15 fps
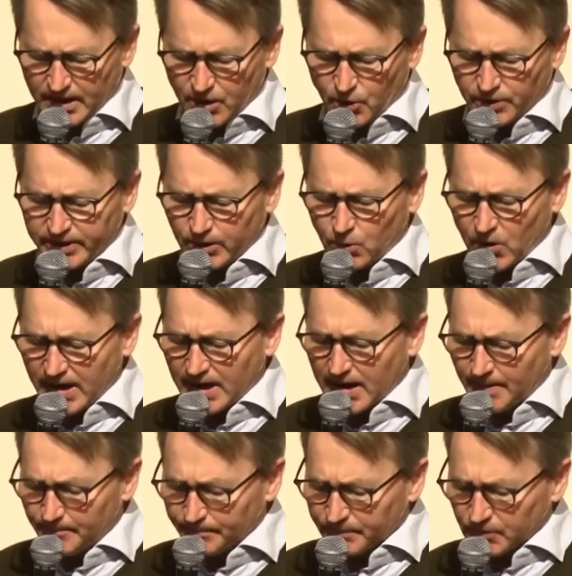Orihuela,
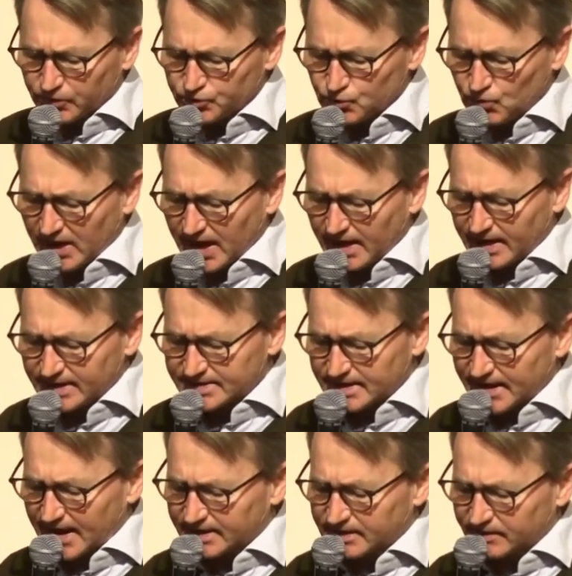Juliana is an
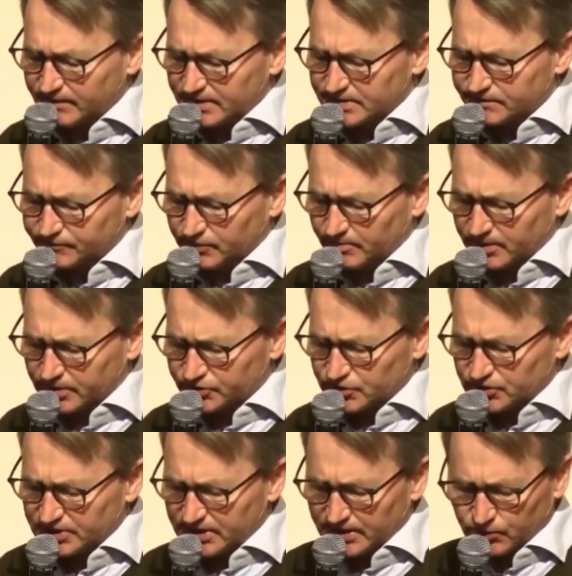activist from
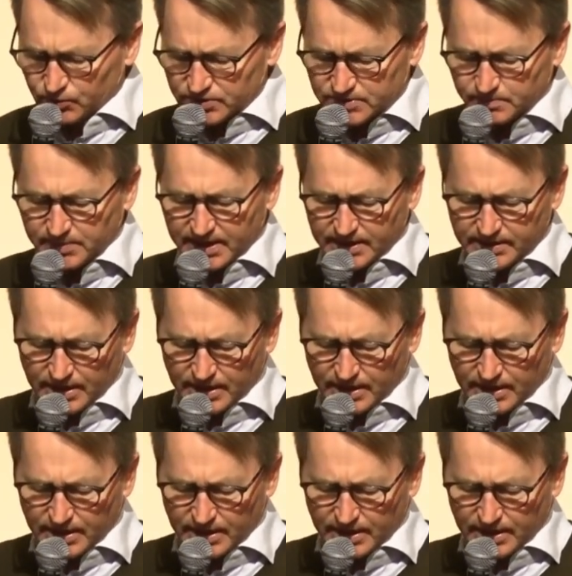Argentina who has played